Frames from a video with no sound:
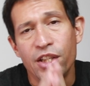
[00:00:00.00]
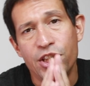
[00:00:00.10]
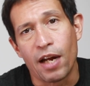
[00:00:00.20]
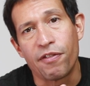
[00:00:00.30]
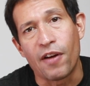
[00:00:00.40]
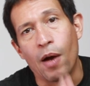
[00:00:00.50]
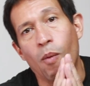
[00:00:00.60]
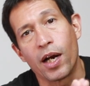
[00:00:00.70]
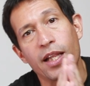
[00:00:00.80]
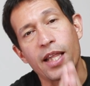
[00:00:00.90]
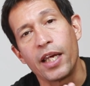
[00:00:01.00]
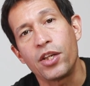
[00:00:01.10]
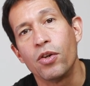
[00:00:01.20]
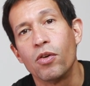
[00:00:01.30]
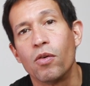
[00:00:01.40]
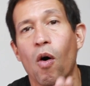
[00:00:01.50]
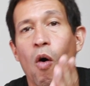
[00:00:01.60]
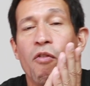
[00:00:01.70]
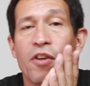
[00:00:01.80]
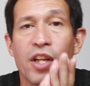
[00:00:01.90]
Jeff, I want to thank you.
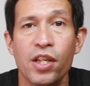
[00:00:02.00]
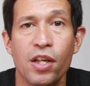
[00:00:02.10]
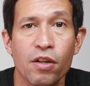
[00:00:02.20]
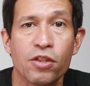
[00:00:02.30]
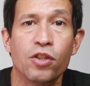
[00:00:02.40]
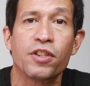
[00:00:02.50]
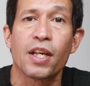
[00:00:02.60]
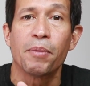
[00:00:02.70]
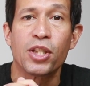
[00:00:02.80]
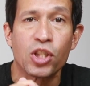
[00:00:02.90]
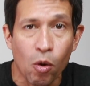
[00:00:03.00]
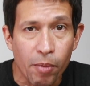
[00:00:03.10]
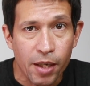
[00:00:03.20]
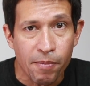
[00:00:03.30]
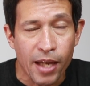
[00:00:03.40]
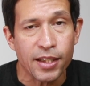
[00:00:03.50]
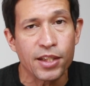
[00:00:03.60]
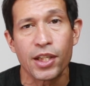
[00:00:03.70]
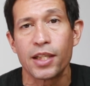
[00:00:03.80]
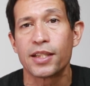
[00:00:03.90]
Over the years, you've sent me so many
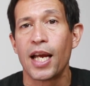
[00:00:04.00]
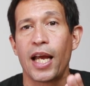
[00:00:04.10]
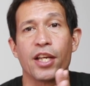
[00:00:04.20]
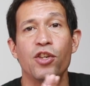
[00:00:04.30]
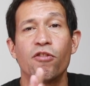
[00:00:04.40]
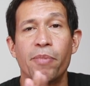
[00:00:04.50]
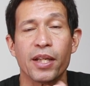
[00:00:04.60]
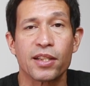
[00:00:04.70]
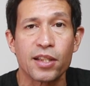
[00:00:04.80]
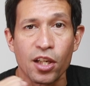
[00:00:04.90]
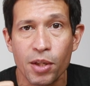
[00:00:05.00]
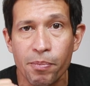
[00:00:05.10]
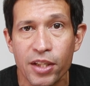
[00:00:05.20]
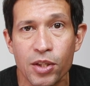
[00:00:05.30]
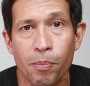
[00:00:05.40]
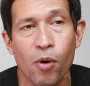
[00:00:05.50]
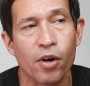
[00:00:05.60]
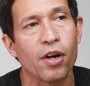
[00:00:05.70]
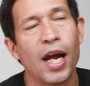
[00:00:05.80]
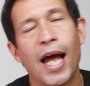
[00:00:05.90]
messages and you've been such a big
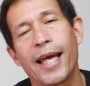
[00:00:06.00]
supporter.